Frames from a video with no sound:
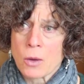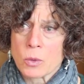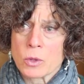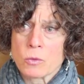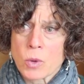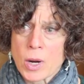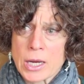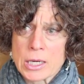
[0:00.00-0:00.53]
I
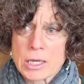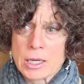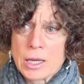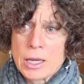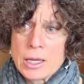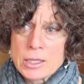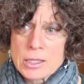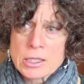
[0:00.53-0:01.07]
would write
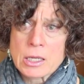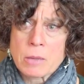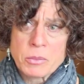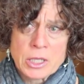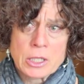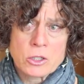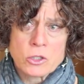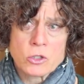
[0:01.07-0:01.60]

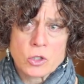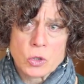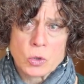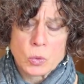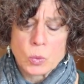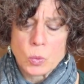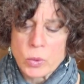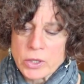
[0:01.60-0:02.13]
something to
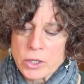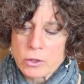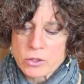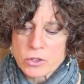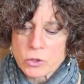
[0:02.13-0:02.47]
do with their